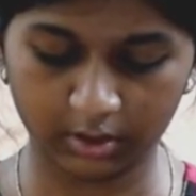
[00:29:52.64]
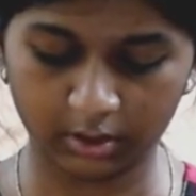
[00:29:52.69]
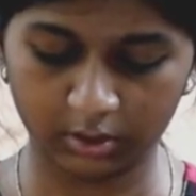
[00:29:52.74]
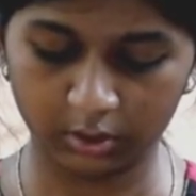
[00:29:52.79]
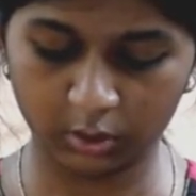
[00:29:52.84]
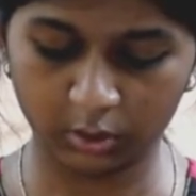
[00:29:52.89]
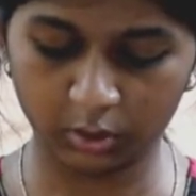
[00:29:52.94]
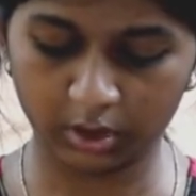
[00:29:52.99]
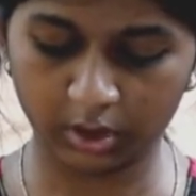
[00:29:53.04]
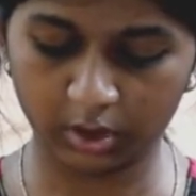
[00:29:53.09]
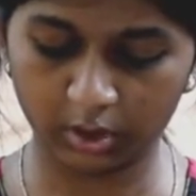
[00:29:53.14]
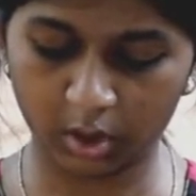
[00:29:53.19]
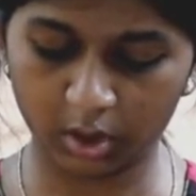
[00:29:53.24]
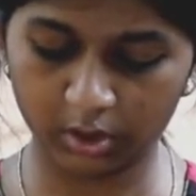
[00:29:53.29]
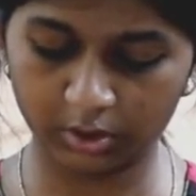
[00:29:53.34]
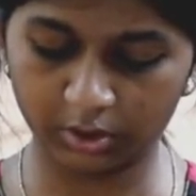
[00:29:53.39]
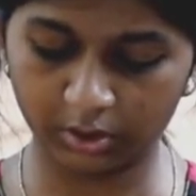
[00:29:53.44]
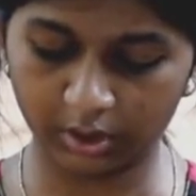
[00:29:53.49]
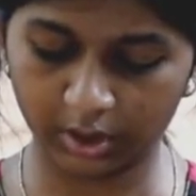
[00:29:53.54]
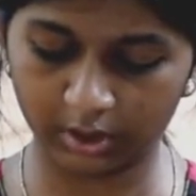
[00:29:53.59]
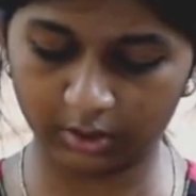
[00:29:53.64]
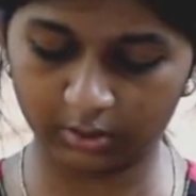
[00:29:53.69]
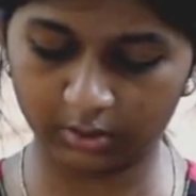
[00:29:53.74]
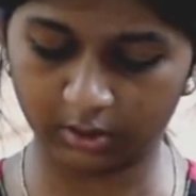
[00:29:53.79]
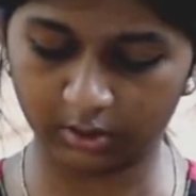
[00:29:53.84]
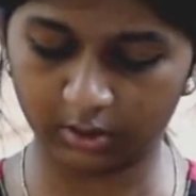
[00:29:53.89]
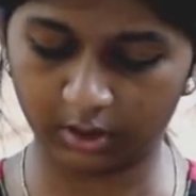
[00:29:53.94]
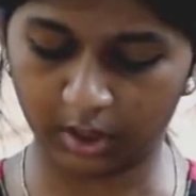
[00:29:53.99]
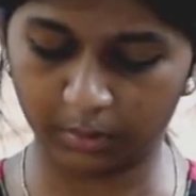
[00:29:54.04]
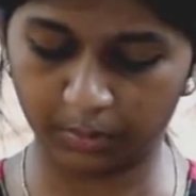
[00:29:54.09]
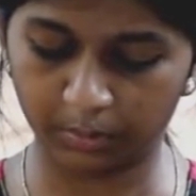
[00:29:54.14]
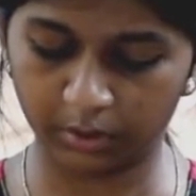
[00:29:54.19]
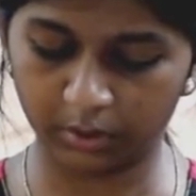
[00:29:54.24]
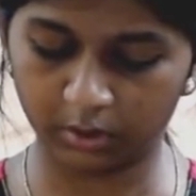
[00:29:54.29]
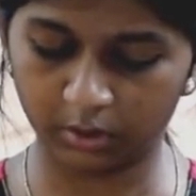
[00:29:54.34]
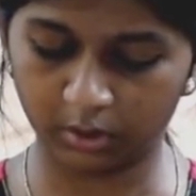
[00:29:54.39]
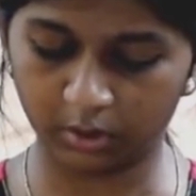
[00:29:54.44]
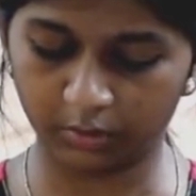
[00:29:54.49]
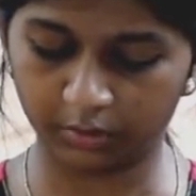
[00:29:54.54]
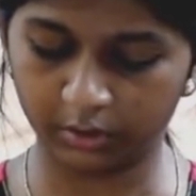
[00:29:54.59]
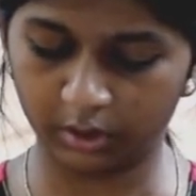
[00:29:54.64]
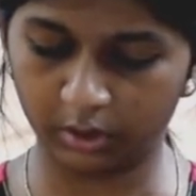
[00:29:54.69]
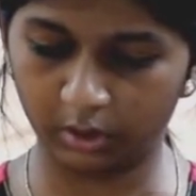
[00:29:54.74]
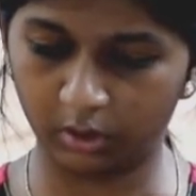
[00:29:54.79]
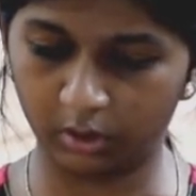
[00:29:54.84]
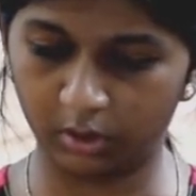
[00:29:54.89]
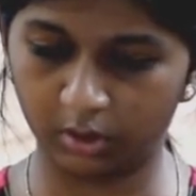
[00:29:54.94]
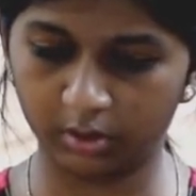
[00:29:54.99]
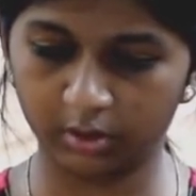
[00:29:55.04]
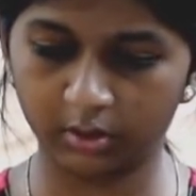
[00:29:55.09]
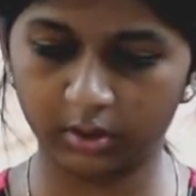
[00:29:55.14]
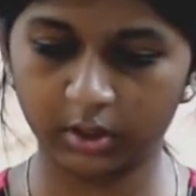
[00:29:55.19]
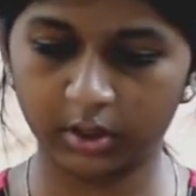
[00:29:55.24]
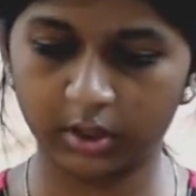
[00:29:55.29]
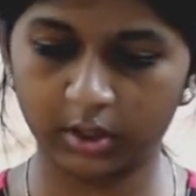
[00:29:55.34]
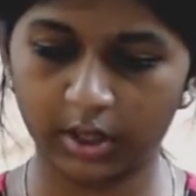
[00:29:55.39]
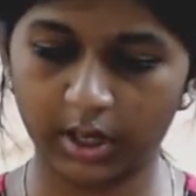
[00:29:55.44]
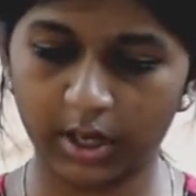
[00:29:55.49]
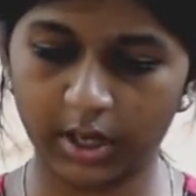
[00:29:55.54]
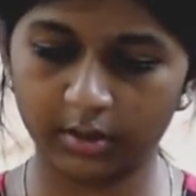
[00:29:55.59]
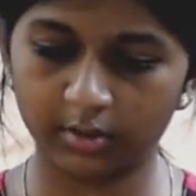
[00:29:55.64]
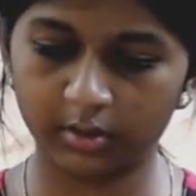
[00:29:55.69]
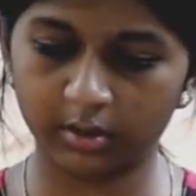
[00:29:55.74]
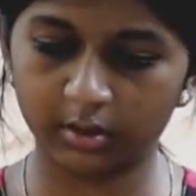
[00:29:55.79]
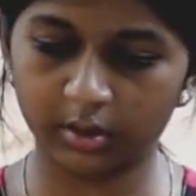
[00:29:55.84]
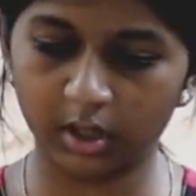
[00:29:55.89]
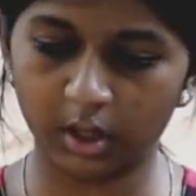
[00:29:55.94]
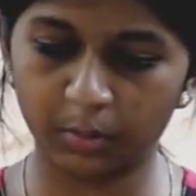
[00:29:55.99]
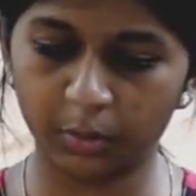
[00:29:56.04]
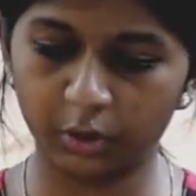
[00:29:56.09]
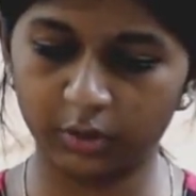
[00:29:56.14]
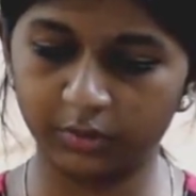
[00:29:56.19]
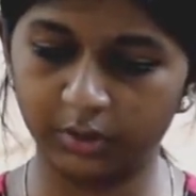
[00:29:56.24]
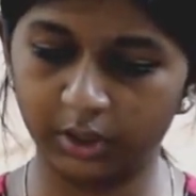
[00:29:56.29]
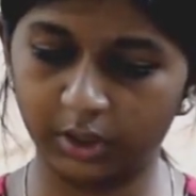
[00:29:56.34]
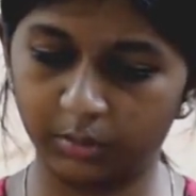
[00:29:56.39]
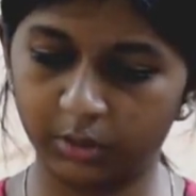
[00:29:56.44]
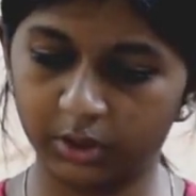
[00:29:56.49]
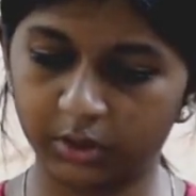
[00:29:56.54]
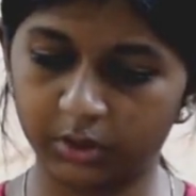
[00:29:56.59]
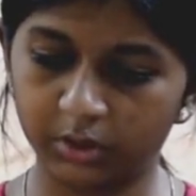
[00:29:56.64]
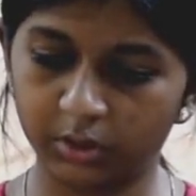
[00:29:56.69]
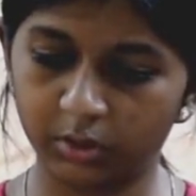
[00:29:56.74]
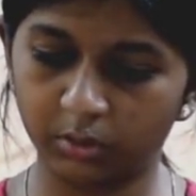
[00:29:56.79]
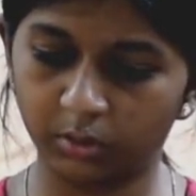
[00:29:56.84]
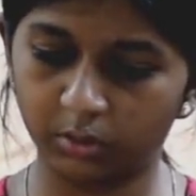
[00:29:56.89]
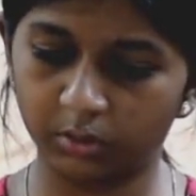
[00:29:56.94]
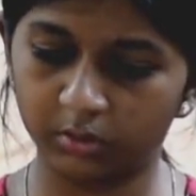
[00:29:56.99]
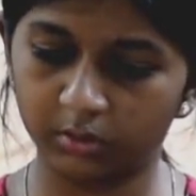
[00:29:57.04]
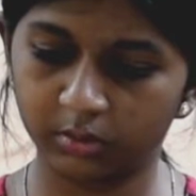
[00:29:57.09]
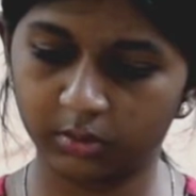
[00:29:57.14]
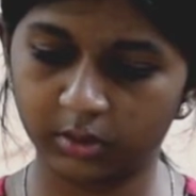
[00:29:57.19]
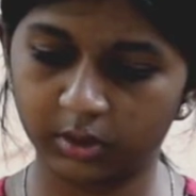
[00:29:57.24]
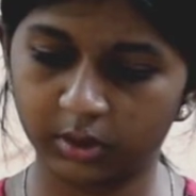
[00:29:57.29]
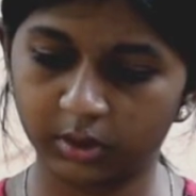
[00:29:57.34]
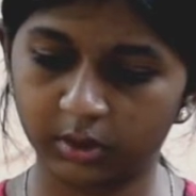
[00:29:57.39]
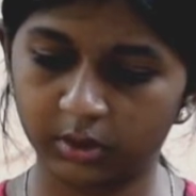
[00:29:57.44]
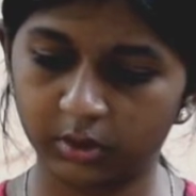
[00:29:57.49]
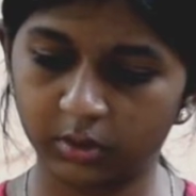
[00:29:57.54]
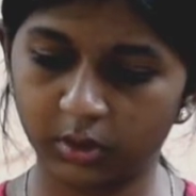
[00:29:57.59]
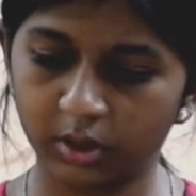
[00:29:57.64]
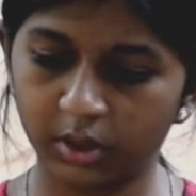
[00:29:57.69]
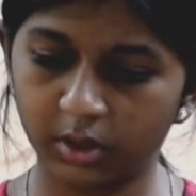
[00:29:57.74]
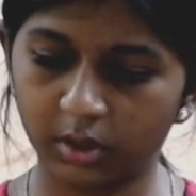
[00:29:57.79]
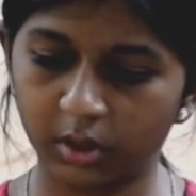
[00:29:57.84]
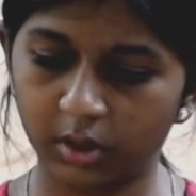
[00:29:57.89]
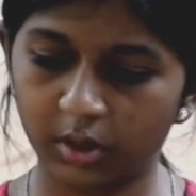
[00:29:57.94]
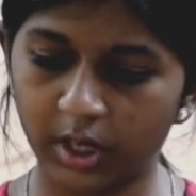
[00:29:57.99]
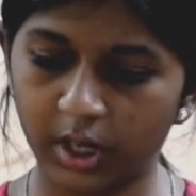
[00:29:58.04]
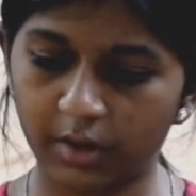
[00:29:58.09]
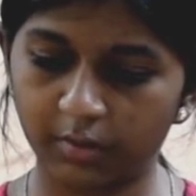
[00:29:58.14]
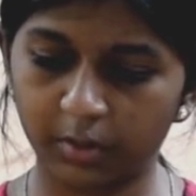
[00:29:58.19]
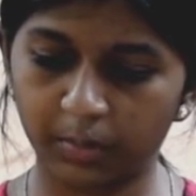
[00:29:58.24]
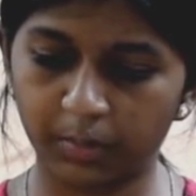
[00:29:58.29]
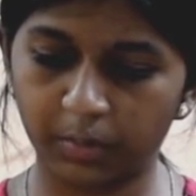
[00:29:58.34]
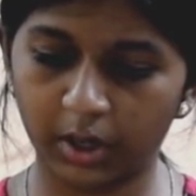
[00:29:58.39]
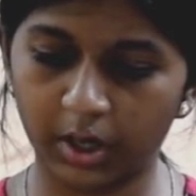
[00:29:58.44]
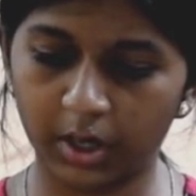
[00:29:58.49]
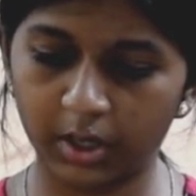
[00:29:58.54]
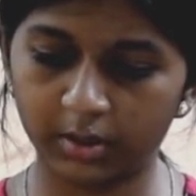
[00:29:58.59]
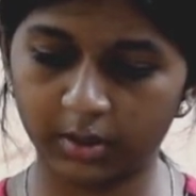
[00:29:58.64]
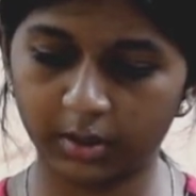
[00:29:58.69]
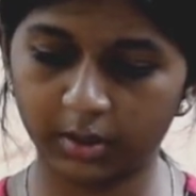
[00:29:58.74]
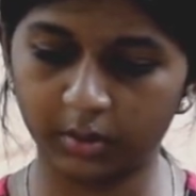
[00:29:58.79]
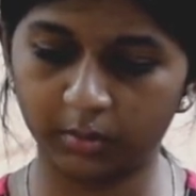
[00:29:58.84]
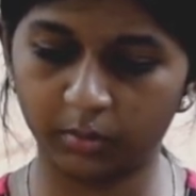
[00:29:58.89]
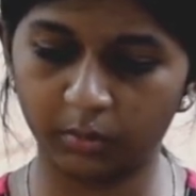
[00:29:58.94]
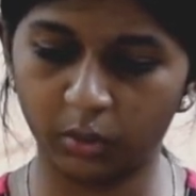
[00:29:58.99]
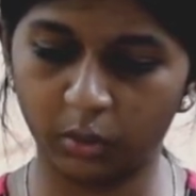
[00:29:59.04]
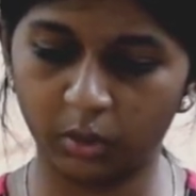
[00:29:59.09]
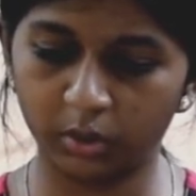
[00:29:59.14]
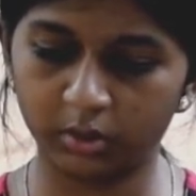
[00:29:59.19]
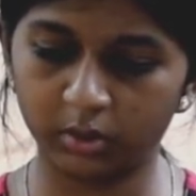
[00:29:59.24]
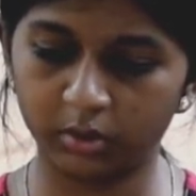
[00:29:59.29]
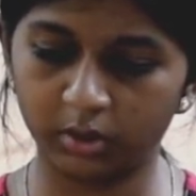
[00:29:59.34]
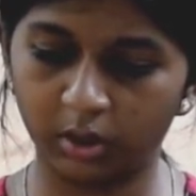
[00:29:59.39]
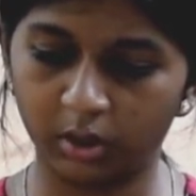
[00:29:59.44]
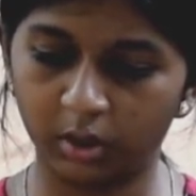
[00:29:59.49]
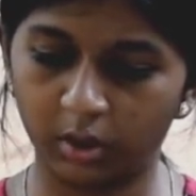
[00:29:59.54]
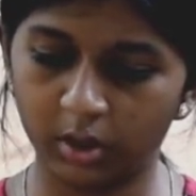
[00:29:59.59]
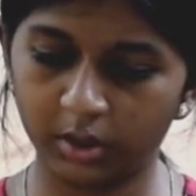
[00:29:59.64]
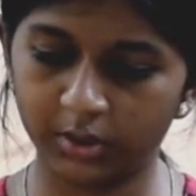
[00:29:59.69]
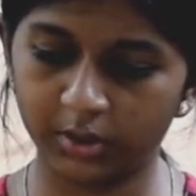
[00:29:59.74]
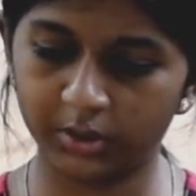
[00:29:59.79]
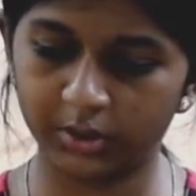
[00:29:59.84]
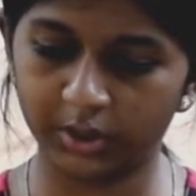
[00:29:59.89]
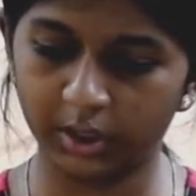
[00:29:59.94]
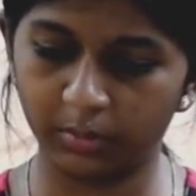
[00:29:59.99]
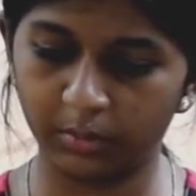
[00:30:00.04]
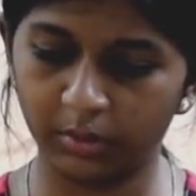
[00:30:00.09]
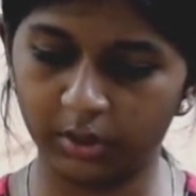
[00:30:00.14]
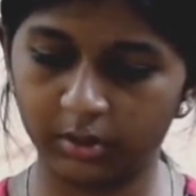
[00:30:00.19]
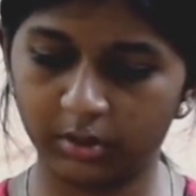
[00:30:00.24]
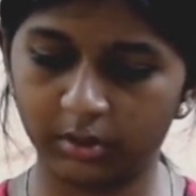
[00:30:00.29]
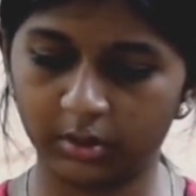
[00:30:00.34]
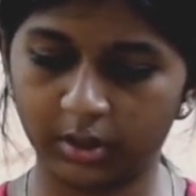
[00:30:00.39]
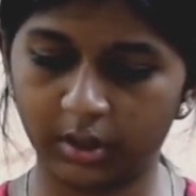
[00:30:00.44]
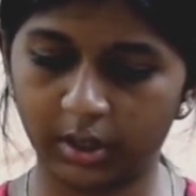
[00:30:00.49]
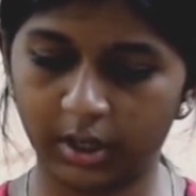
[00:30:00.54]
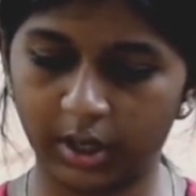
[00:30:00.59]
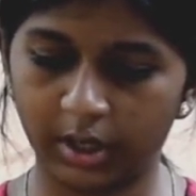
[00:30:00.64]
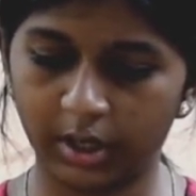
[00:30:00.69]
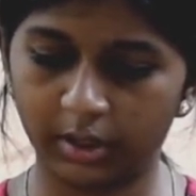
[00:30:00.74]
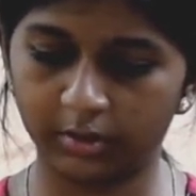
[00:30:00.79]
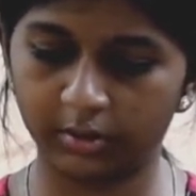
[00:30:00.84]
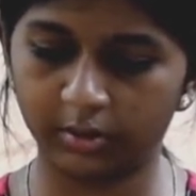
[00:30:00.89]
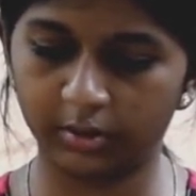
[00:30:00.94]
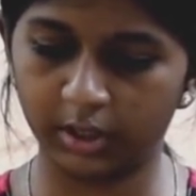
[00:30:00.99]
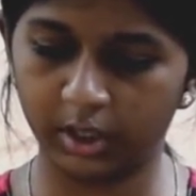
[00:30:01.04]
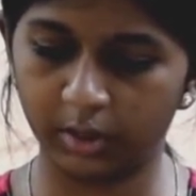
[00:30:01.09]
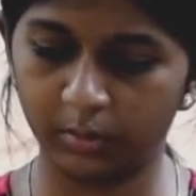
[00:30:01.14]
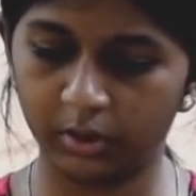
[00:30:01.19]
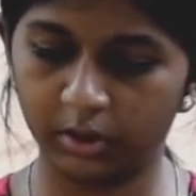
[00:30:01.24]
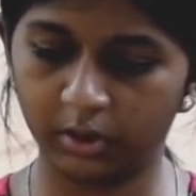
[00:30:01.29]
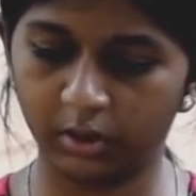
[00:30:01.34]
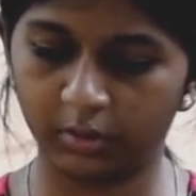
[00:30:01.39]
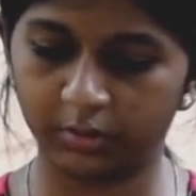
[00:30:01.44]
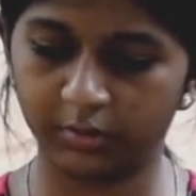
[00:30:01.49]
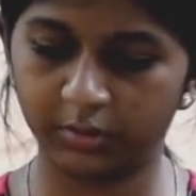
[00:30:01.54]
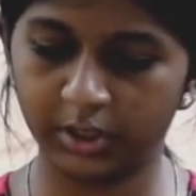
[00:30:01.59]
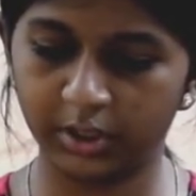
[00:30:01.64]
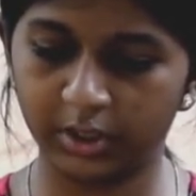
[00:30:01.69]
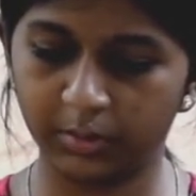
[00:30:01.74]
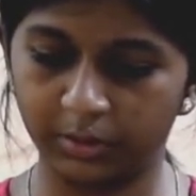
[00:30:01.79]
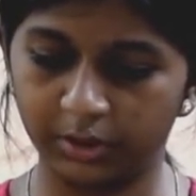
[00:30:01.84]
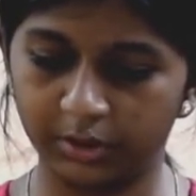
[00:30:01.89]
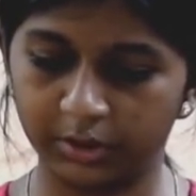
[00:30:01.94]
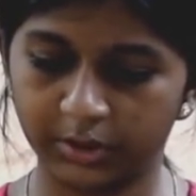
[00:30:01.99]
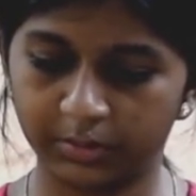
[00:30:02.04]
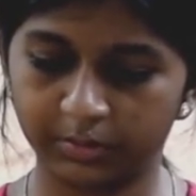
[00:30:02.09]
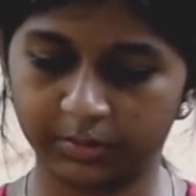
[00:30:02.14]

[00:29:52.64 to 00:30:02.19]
You cannot drink the cup of the Lord and the cup of demons too. You cannot have a part in both the Lord's table and the table of demons.